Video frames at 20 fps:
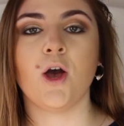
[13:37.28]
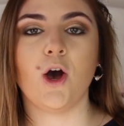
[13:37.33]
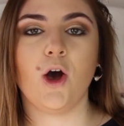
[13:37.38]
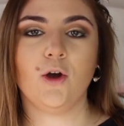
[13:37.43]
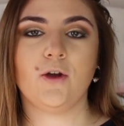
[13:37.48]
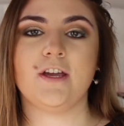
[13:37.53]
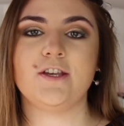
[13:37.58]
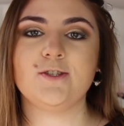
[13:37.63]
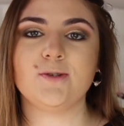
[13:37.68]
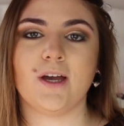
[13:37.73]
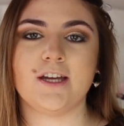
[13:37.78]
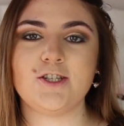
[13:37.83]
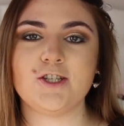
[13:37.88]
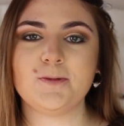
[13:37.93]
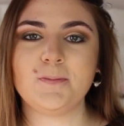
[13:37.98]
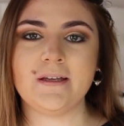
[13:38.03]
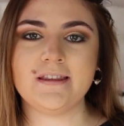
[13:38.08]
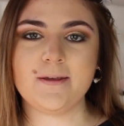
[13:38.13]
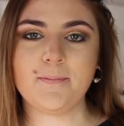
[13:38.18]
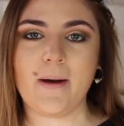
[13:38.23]
Okay, so I
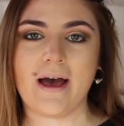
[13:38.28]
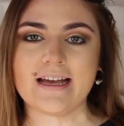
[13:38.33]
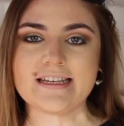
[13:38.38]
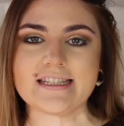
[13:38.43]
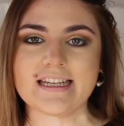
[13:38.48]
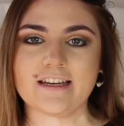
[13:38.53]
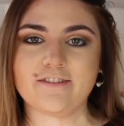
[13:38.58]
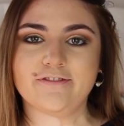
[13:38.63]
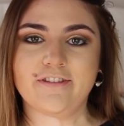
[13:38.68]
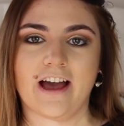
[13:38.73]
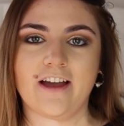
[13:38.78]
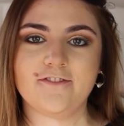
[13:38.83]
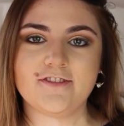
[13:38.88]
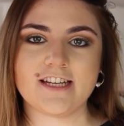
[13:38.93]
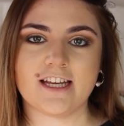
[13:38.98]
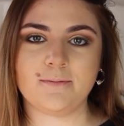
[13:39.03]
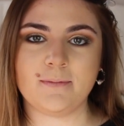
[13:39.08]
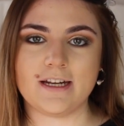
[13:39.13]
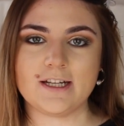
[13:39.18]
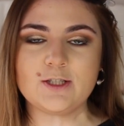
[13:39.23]
just spent the past like
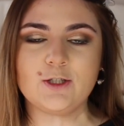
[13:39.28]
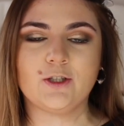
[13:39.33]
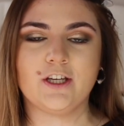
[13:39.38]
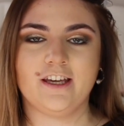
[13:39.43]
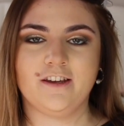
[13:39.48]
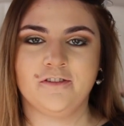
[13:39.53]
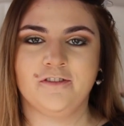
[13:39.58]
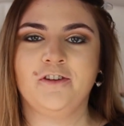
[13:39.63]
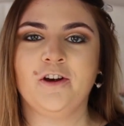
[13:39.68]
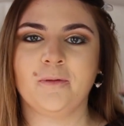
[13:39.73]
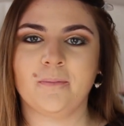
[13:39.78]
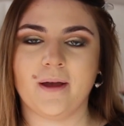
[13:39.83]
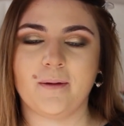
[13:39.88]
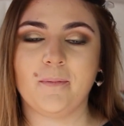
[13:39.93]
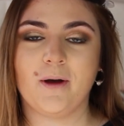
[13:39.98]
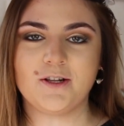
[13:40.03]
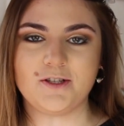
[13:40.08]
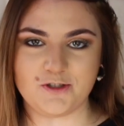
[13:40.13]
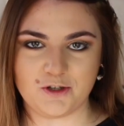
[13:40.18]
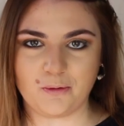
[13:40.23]
5-10 minutes looking for my
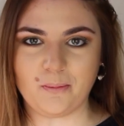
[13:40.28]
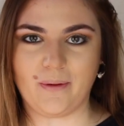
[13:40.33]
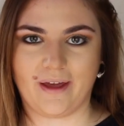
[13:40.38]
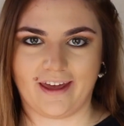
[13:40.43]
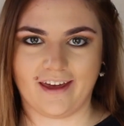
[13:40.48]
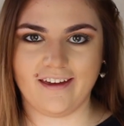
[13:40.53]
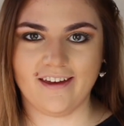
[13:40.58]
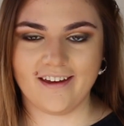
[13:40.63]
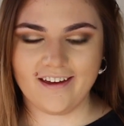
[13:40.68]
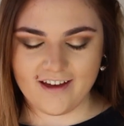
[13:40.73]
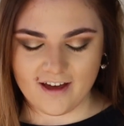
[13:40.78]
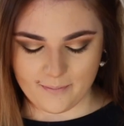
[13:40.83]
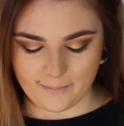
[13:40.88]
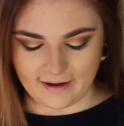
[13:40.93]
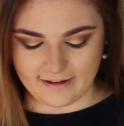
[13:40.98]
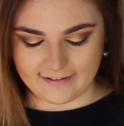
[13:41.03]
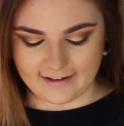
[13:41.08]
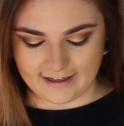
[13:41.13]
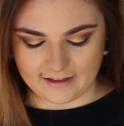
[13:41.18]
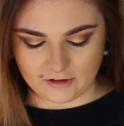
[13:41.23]
Monsieur Big
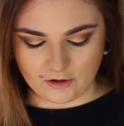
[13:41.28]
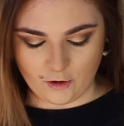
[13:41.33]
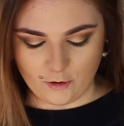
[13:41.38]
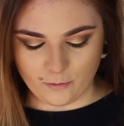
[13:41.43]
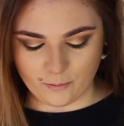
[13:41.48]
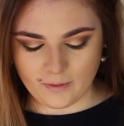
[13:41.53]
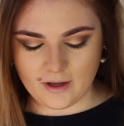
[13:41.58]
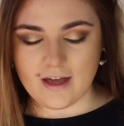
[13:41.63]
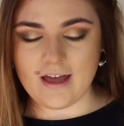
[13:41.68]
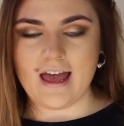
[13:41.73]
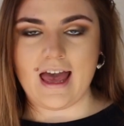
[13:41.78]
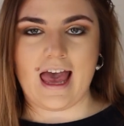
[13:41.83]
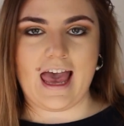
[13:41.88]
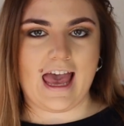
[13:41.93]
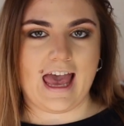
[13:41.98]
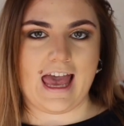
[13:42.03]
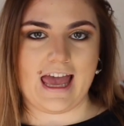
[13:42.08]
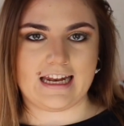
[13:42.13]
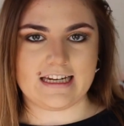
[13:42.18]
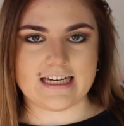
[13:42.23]
by Lancome,
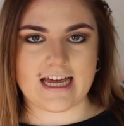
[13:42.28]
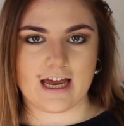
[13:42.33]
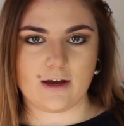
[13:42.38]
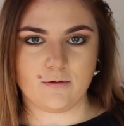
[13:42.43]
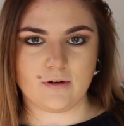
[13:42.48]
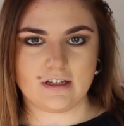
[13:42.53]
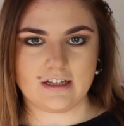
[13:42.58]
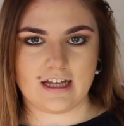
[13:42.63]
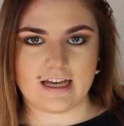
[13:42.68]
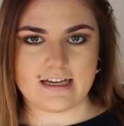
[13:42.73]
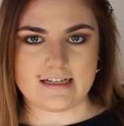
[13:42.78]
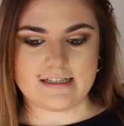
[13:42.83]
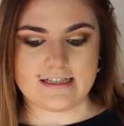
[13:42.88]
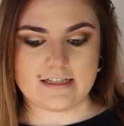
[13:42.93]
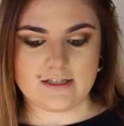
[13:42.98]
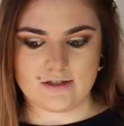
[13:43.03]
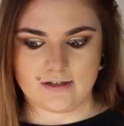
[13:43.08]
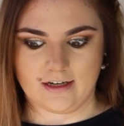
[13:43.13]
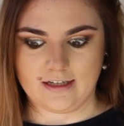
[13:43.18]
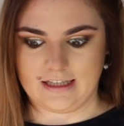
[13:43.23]
and I realized
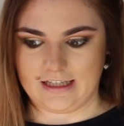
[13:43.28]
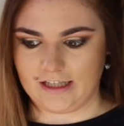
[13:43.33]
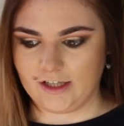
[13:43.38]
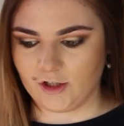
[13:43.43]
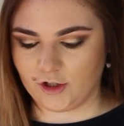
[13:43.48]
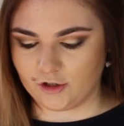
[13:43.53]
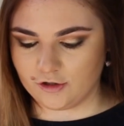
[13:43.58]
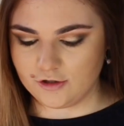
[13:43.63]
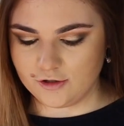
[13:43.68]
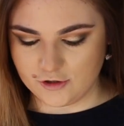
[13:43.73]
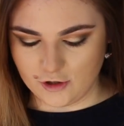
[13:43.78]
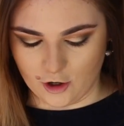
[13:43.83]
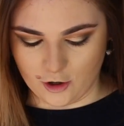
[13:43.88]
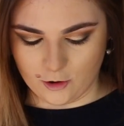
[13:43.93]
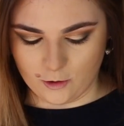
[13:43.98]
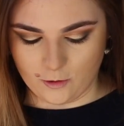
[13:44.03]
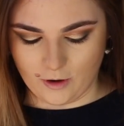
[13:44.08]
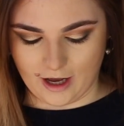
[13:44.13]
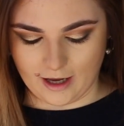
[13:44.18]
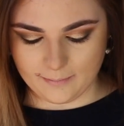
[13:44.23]
it's not here.
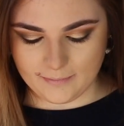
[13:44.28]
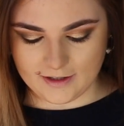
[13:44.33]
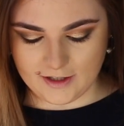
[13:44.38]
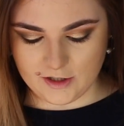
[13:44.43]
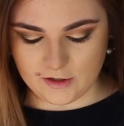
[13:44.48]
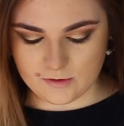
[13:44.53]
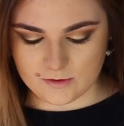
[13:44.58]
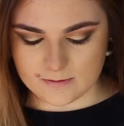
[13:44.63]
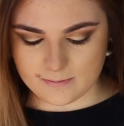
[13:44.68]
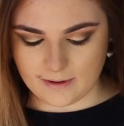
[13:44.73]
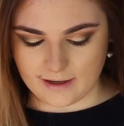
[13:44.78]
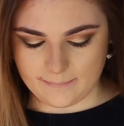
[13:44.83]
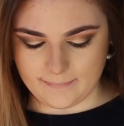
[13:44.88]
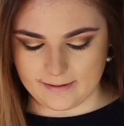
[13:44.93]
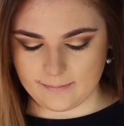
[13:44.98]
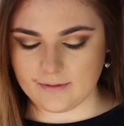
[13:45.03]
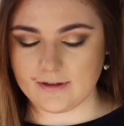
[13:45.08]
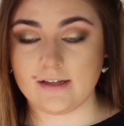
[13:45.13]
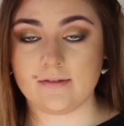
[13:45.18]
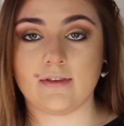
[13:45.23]
So I'm going to use my
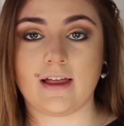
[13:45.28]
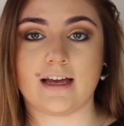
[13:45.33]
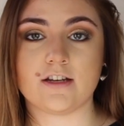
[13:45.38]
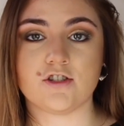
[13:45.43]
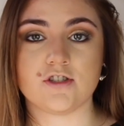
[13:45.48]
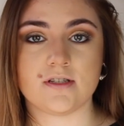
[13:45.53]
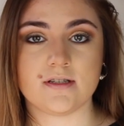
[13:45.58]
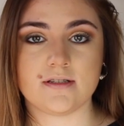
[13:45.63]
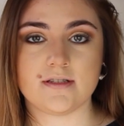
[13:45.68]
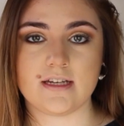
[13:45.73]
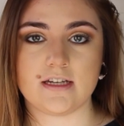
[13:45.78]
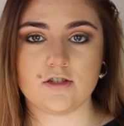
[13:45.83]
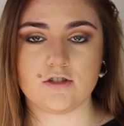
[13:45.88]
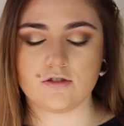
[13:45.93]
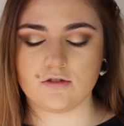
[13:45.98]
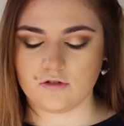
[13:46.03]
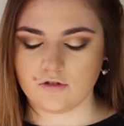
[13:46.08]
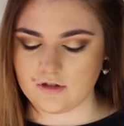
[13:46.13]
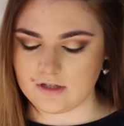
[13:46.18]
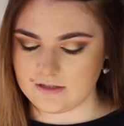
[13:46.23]
Maybelline Lash
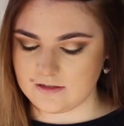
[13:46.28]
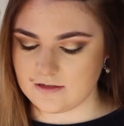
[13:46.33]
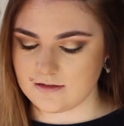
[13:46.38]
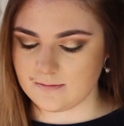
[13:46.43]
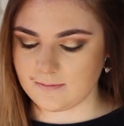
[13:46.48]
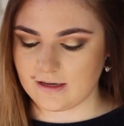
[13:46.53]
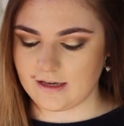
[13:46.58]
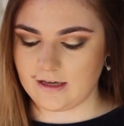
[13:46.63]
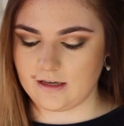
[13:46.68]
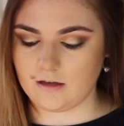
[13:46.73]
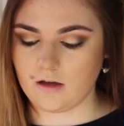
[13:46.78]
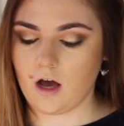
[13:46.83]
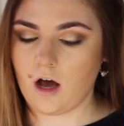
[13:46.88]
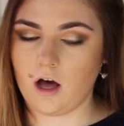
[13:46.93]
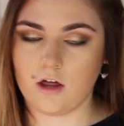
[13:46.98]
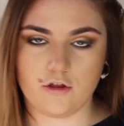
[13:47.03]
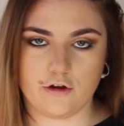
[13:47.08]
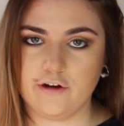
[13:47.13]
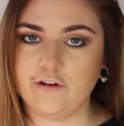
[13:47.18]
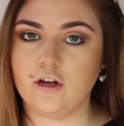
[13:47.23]
Sensational. This is my
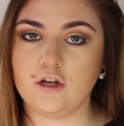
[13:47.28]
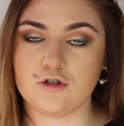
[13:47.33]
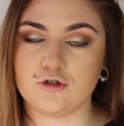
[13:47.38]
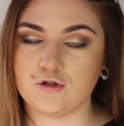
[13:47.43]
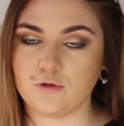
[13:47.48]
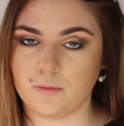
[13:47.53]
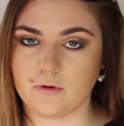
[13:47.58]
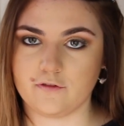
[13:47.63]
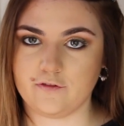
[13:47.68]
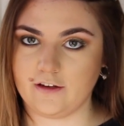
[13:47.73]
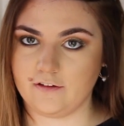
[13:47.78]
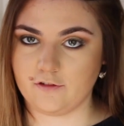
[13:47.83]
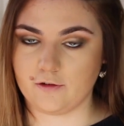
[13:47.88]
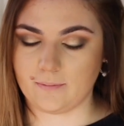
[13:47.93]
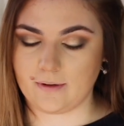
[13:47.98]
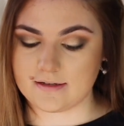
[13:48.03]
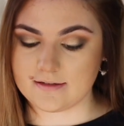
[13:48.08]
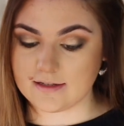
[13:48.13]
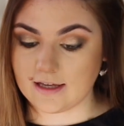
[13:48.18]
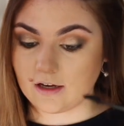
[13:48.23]
other super
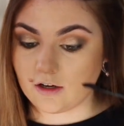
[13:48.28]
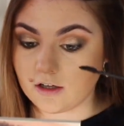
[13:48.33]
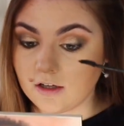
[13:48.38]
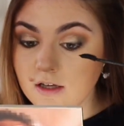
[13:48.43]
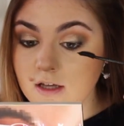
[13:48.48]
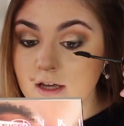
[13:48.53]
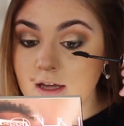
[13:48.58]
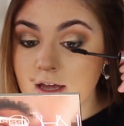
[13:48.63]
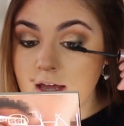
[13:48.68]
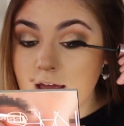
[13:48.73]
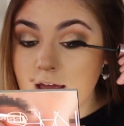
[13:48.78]
favorite mascara.